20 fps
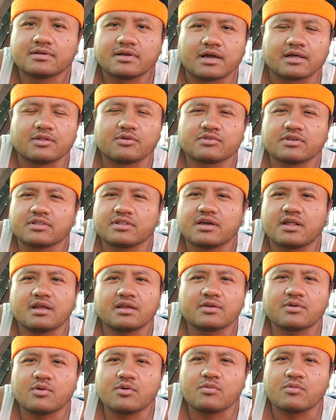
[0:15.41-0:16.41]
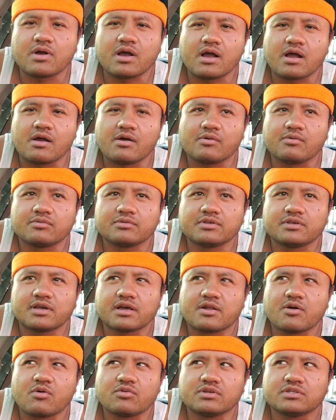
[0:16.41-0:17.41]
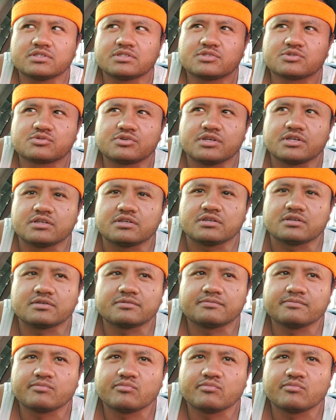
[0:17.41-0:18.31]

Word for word: I look at that, I go, wow, you got all these trees.